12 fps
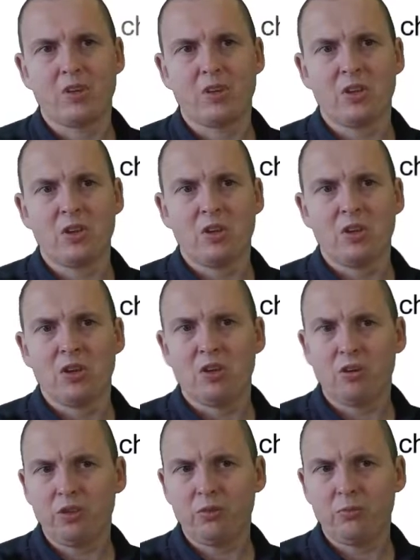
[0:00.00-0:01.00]
Or
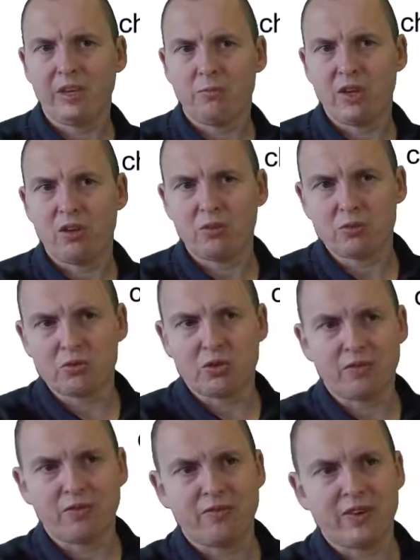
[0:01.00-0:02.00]
we can make use
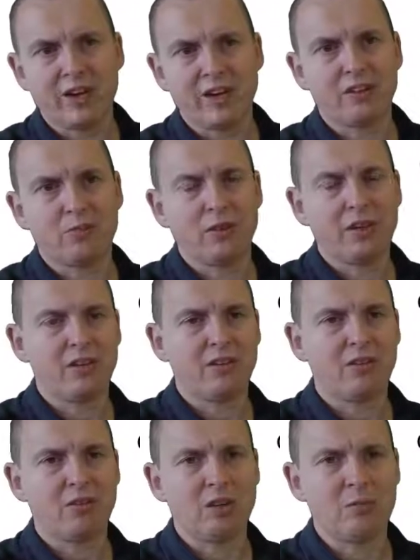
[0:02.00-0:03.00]
of the fact that we
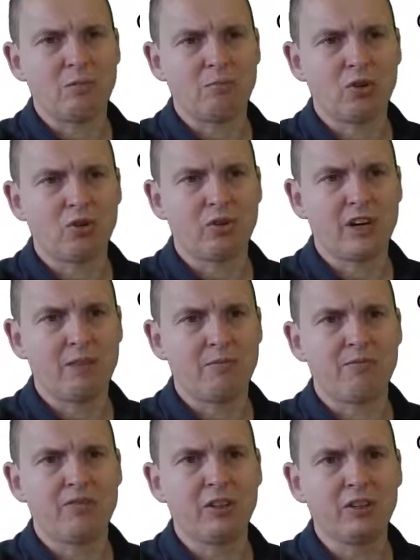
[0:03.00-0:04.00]
can program
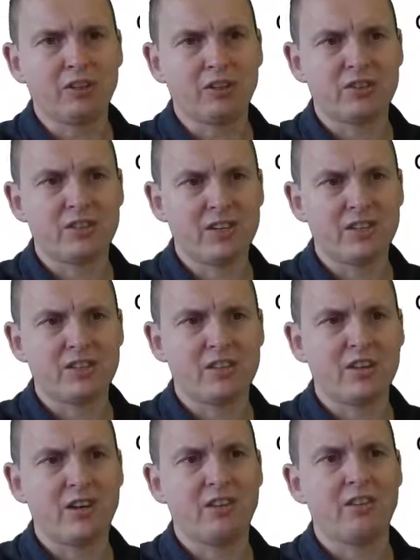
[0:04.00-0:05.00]
filters
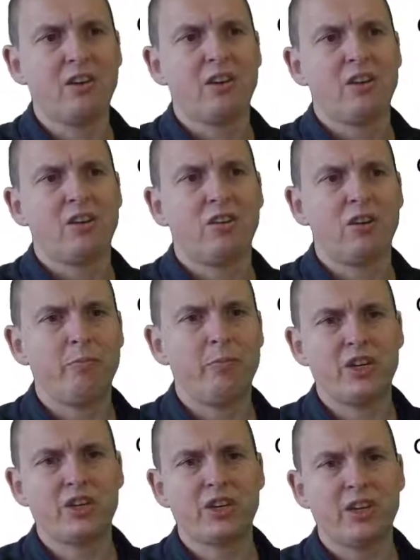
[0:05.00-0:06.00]
inside our
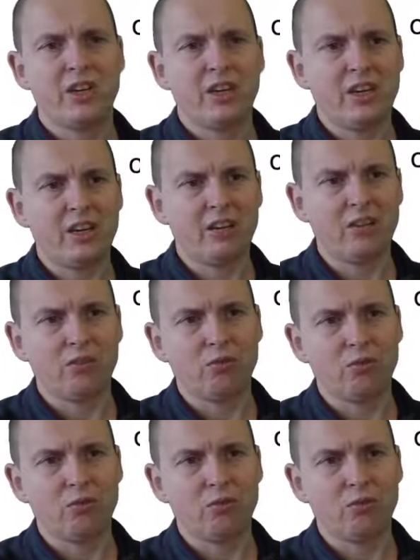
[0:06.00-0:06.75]
mesh and do a